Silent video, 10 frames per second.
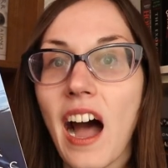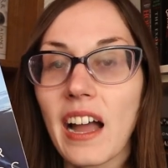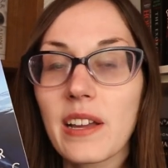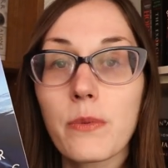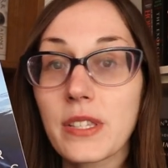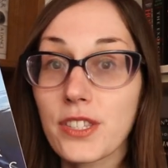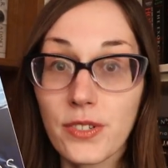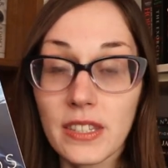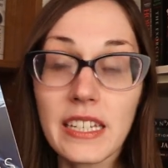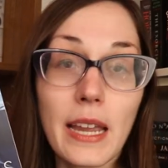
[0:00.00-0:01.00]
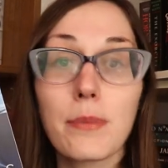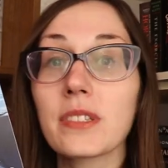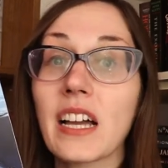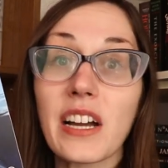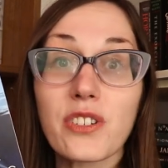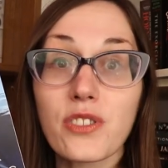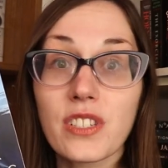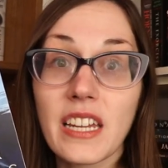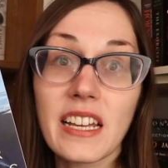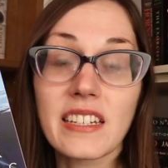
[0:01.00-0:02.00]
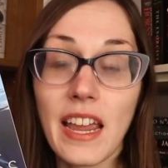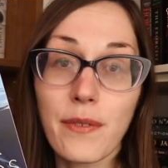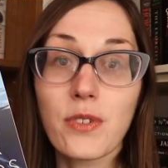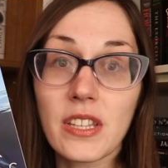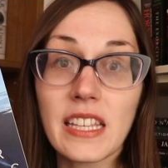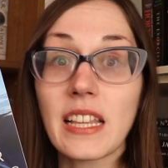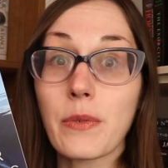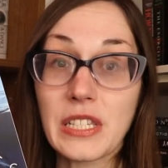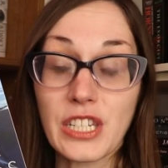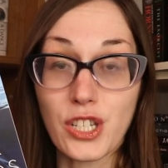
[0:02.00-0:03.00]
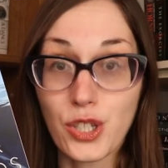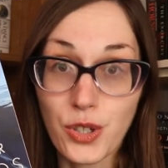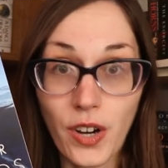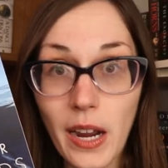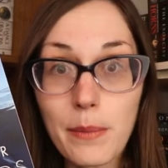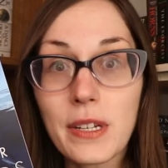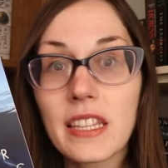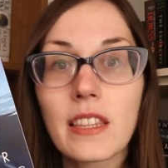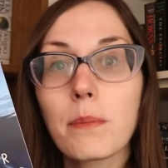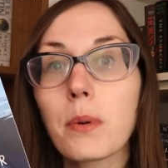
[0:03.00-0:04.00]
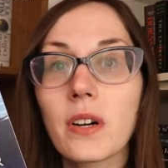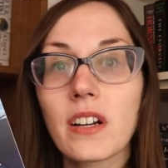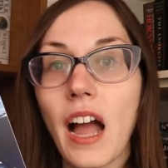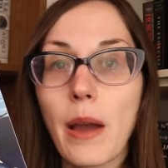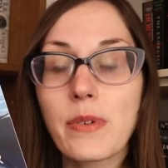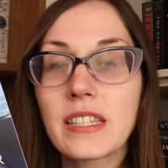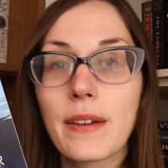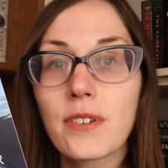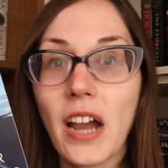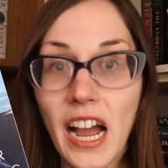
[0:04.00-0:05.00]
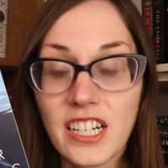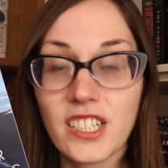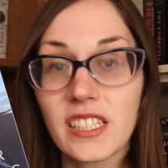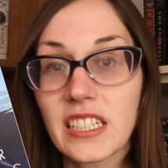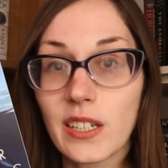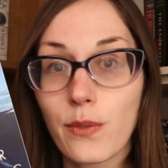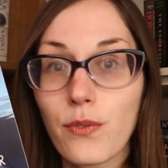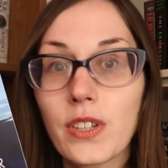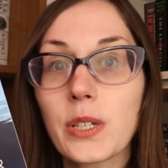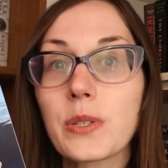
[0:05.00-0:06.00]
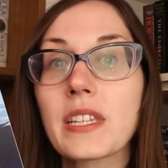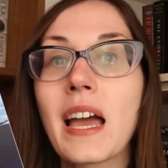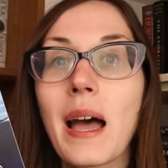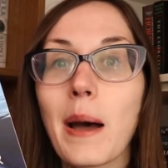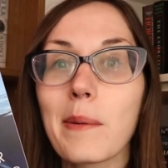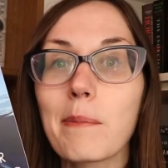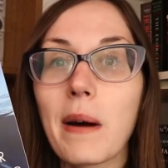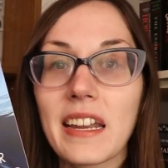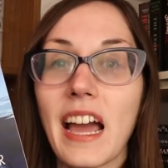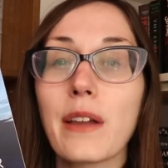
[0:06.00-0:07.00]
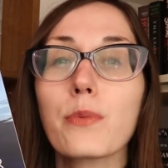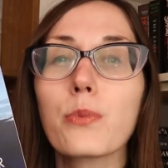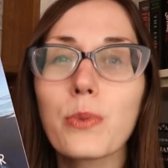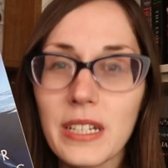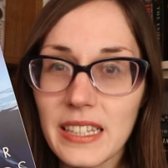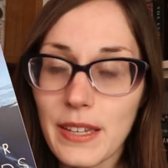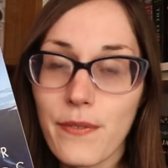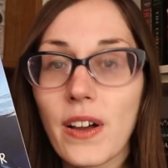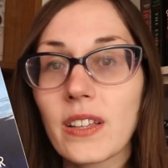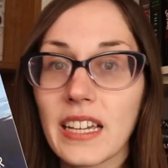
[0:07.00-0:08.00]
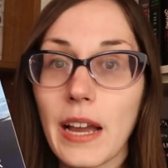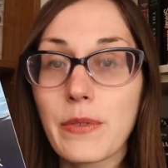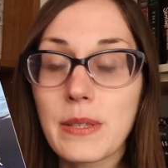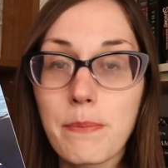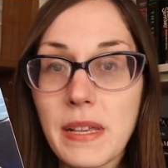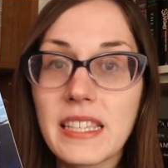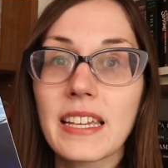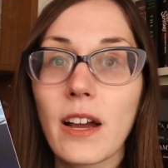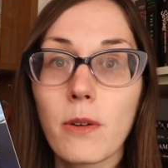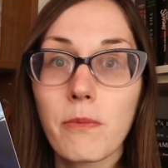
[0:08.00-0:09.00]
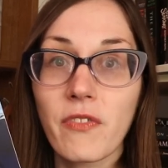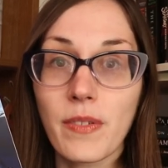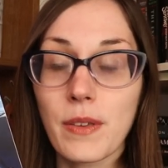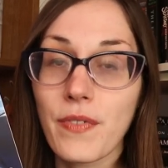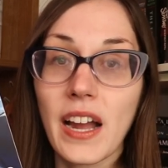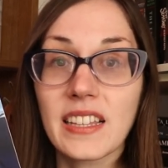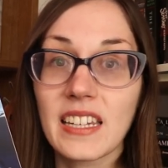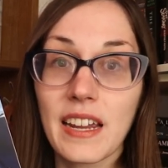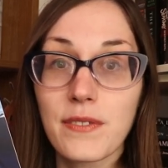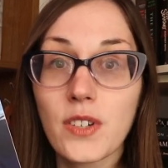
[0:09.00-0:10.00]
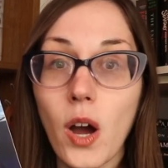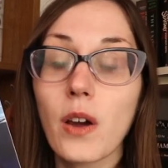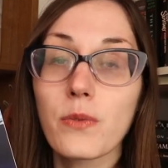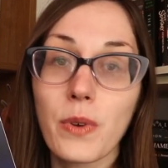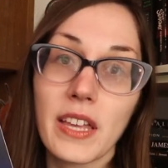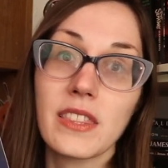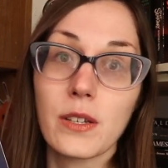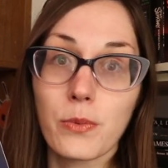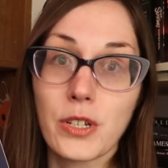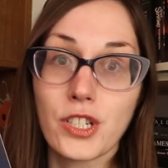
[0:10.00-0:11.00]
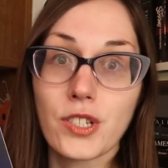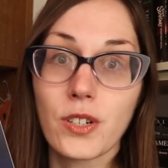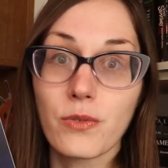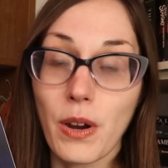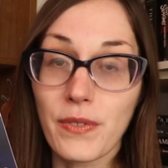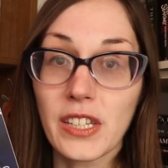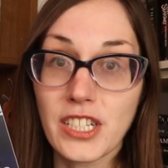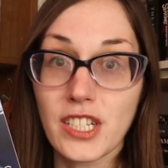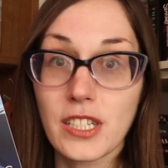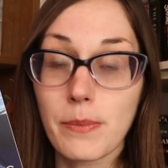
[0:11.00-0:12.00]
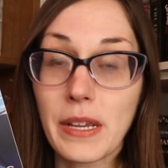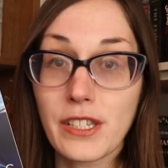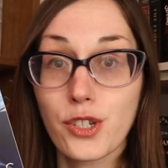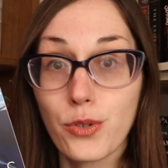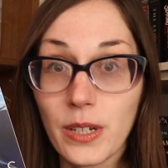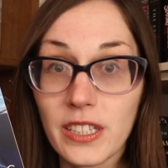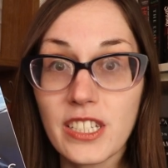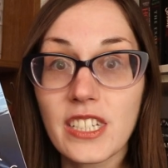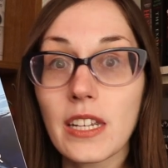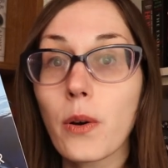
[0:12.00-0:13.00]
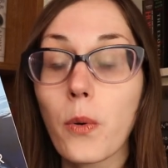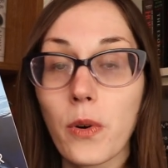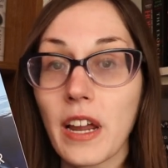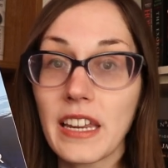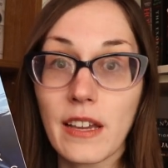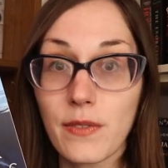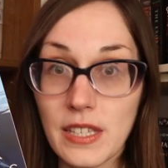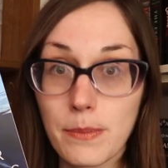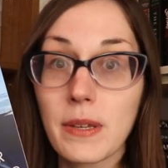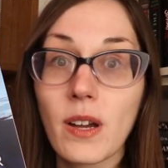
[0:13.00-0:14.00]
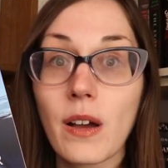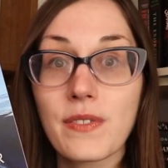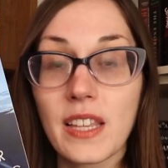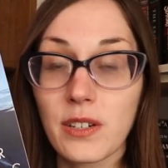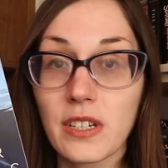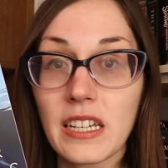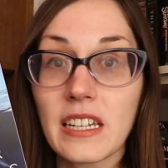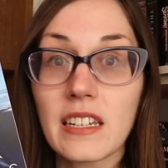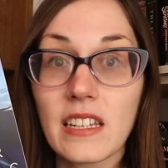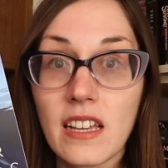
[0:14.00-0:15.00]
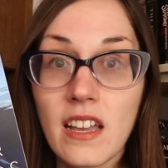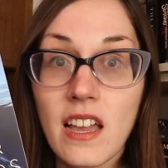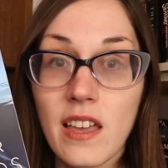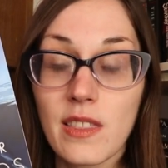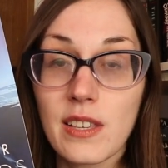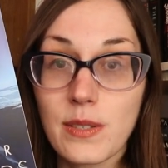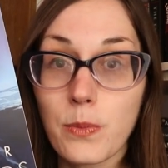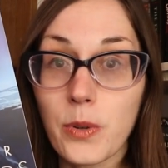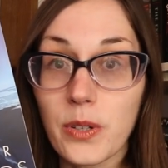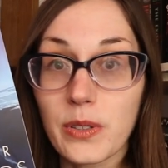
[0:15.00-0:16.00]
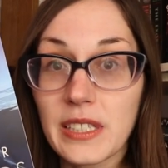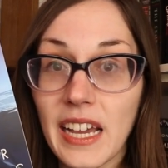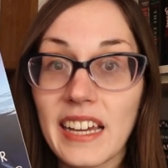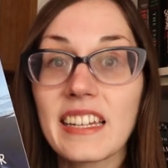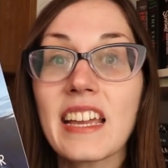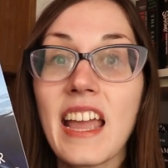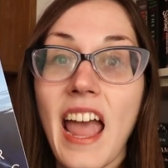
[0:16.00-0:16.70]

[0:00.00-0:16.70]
I was certainly able to understand everything that was described in the book. I was never actually confused, but I really felt like I was missing out from the fact that I have not read the original Revelation Space trilogy or any of the spin-offs that are in this world yet.